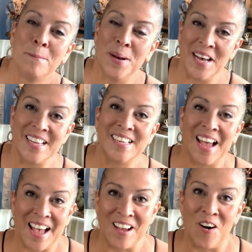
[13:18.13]
but
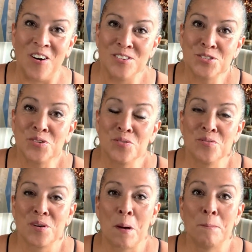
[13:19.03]
I
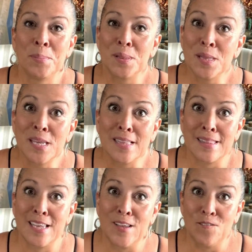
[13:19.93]
also
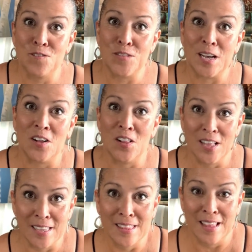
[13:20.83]
completely fell
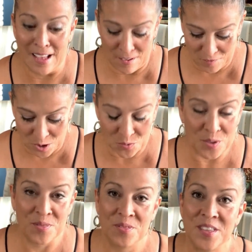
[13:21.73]
in love
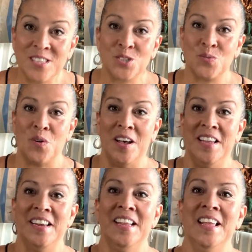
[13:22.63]
with this
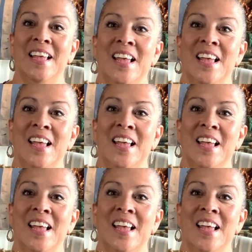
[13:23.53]
one.